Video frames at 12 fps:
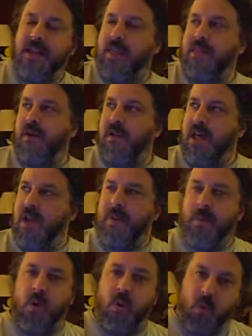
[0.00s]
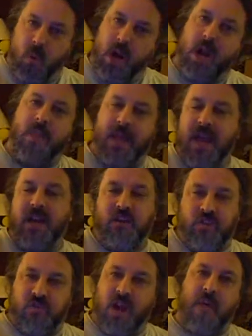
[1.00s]
And there are a lot of people who want that
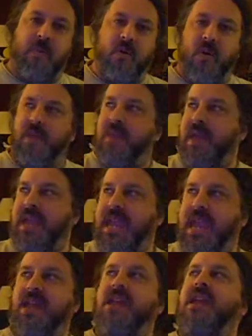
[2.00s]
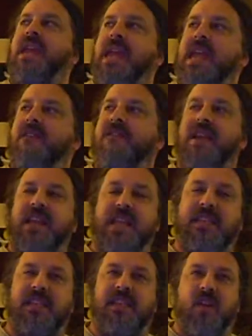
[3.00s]
tropical weather. They can't. If it
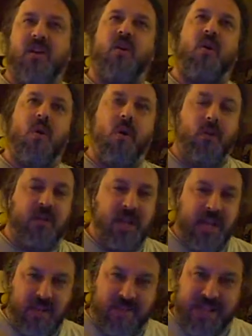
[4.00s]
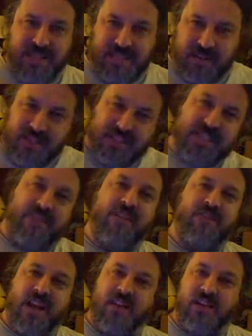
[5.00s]
gets a little cold, if it gets down to
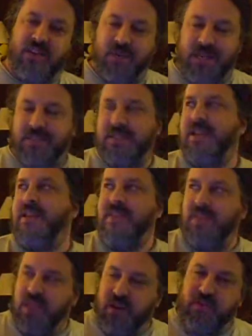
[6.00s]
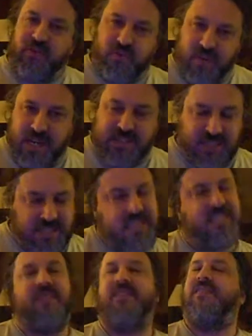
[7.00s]
75 degrees, they're freezing
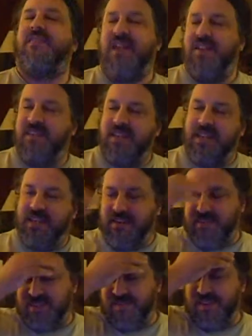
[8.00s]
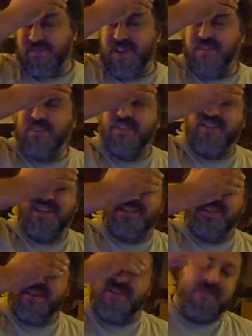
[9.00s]
at 75 degrees. 75 degrees.
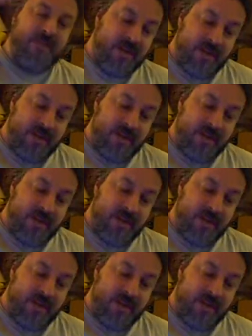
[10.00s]
So.